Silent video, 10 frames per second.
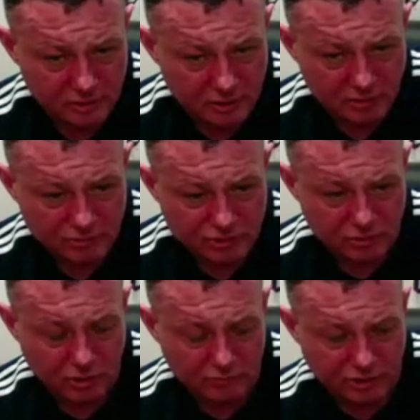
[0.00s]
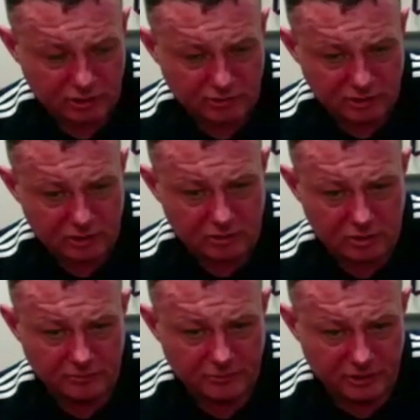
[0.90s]
What I'm trying to do
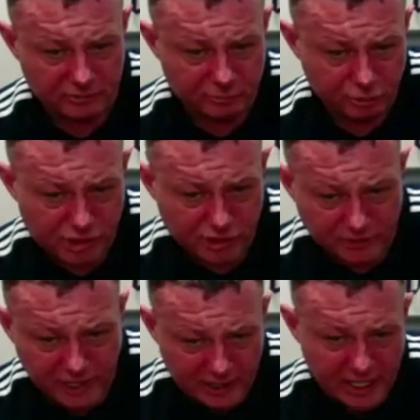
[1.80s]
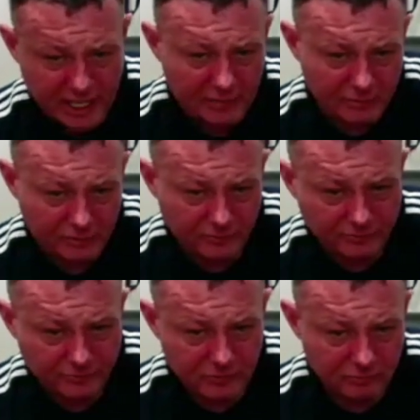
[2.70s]
is bridge that gap
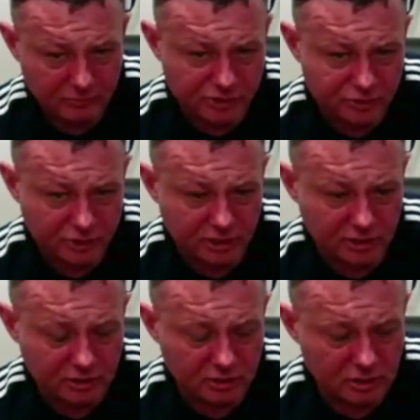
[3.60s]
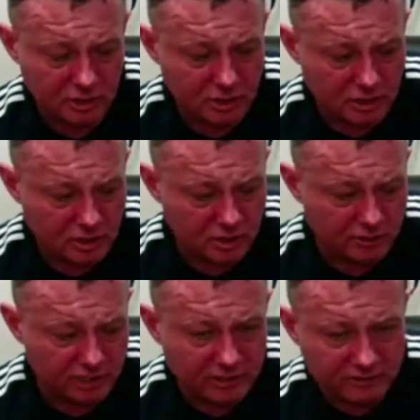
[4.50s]
between
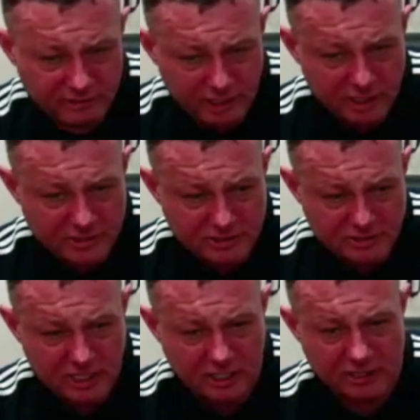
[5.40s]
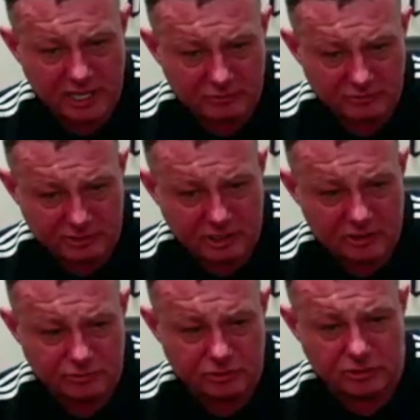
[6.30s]
the inside and the
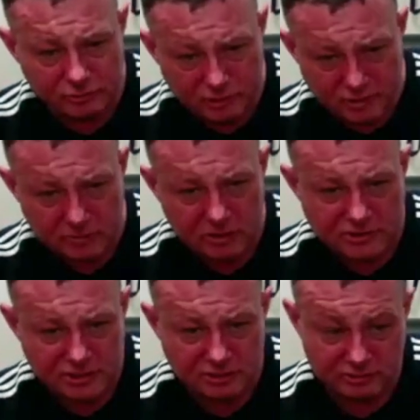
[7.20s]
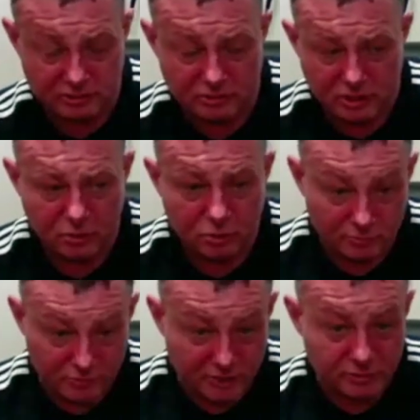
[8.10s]
outside recovery community. So when
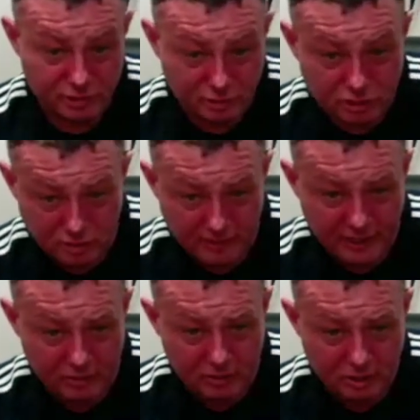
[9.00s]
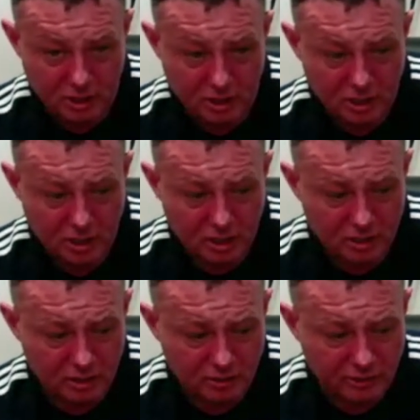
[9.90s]
people do come out,
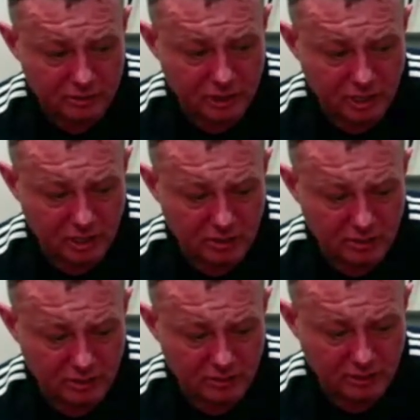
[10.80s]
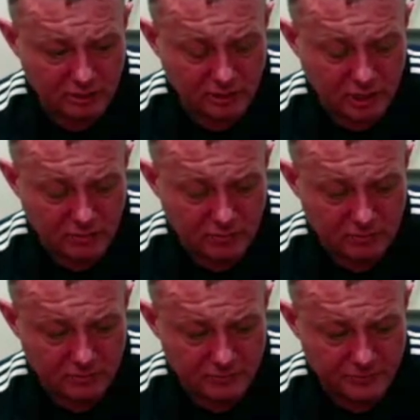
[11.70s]
they will,
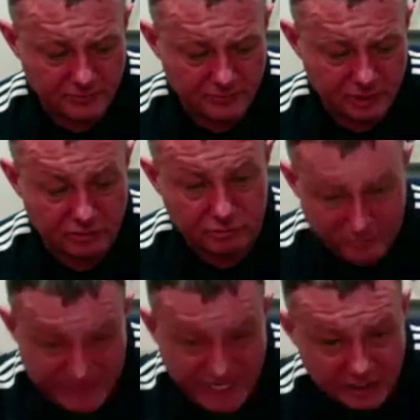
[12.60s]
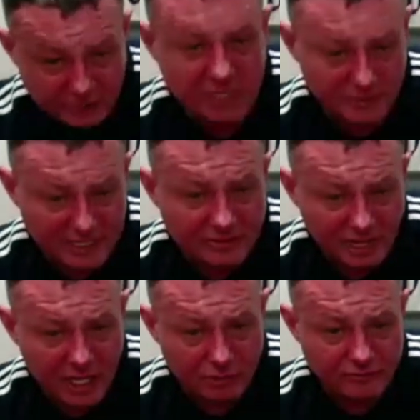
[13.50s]
because we'll be taking people in
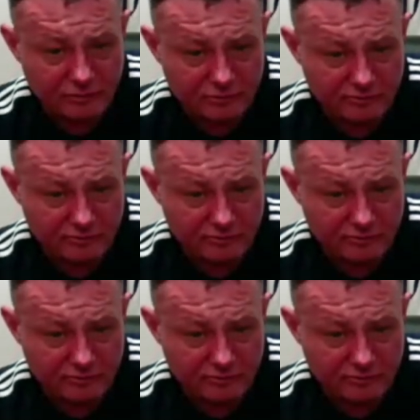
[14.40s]
there with us